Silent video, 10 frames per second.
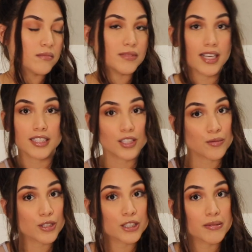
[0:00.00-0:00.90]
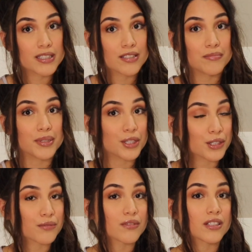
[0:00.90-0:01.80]
Yes, they're more expensive, but
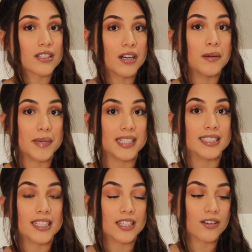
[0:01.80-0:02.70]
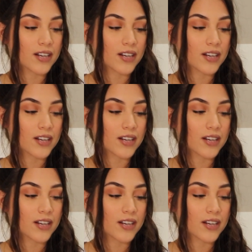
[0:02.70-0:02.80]
they're amazing.